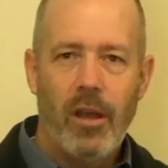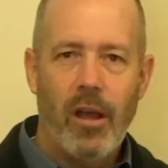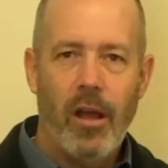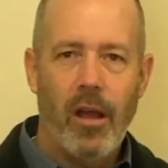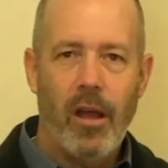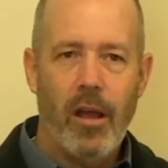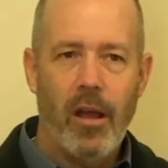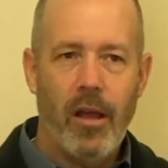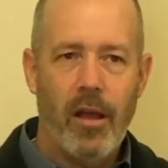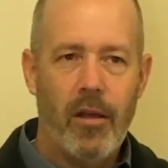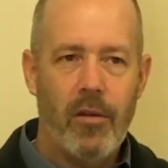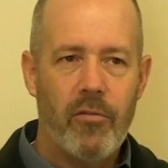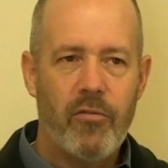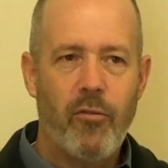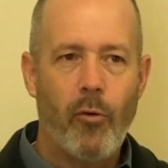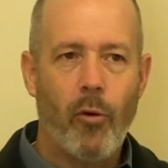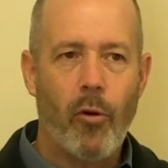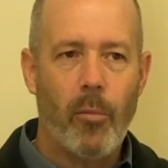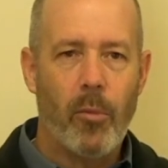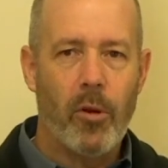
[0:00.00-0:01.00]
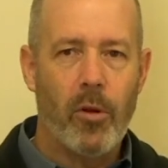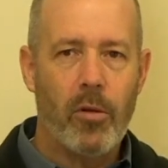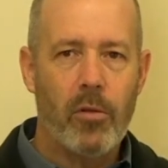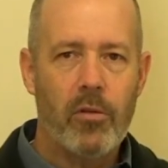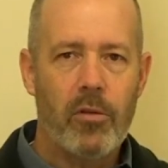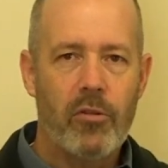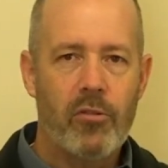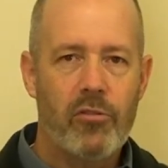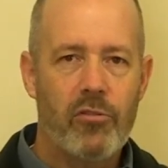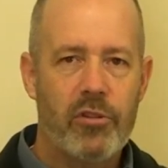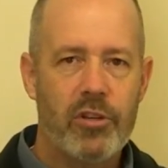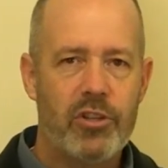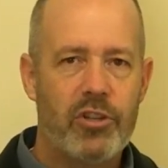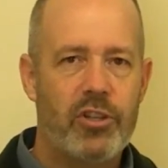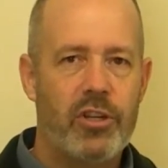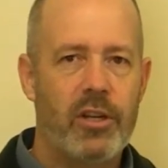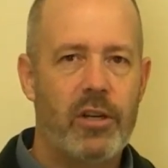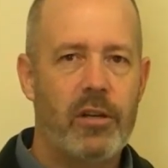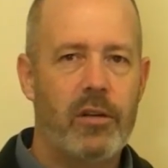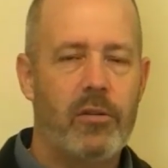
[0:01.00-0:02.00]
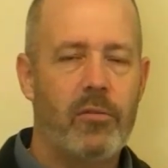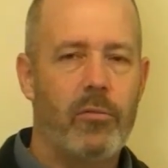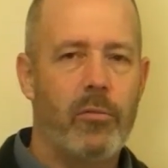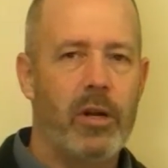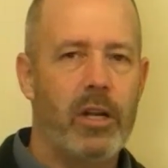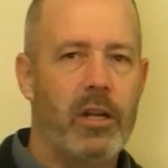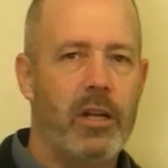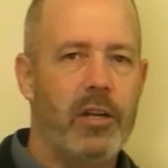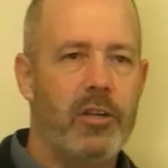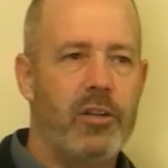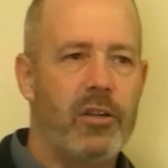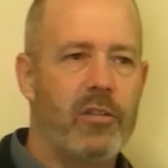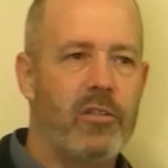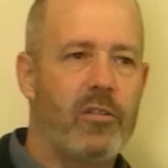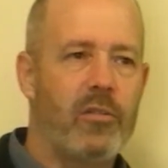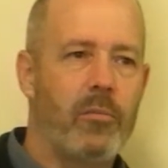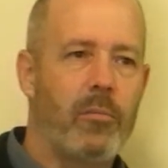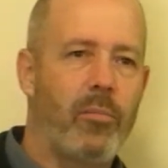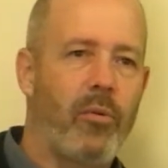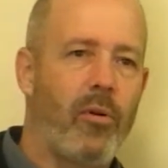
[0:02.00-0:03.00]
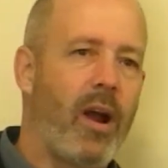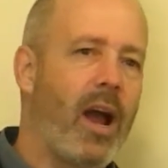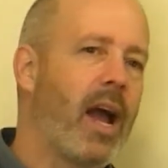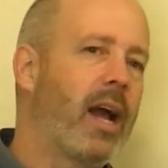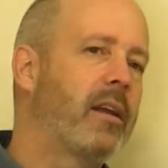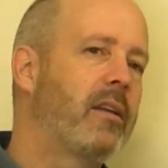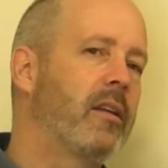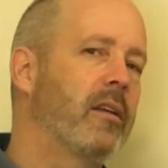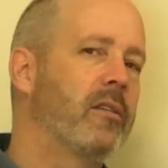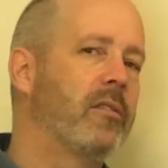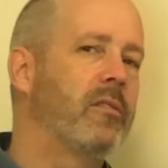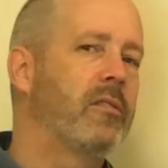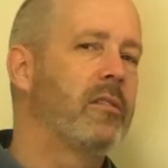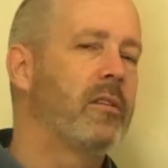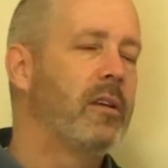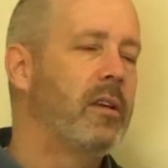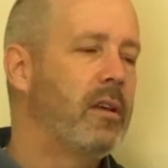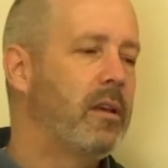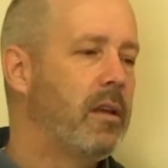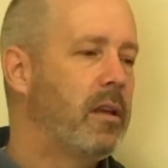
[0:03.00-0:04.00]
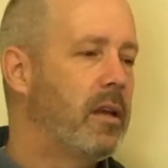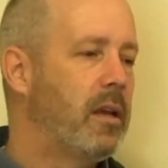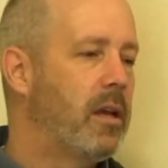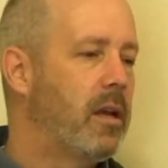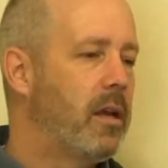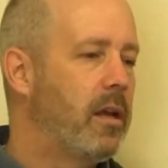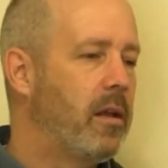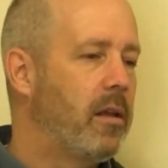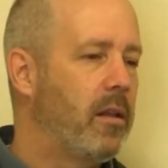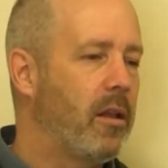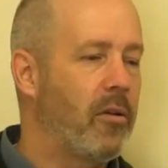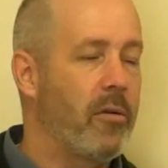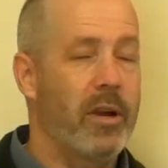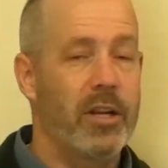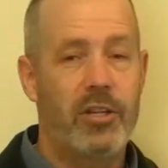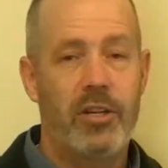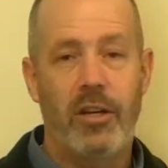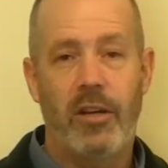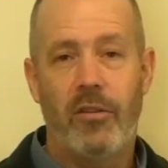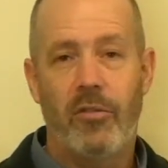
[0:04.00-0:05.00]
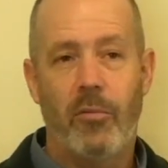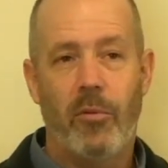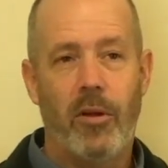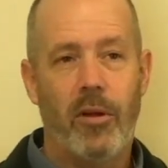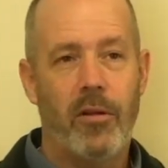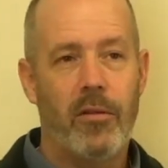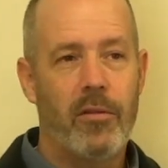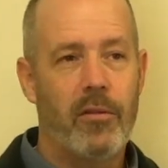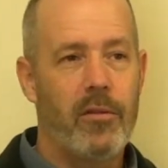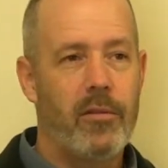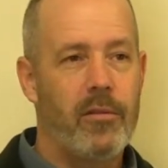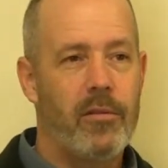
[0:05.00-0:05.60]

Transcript: uh, formal Christian religious practice. The question is, well,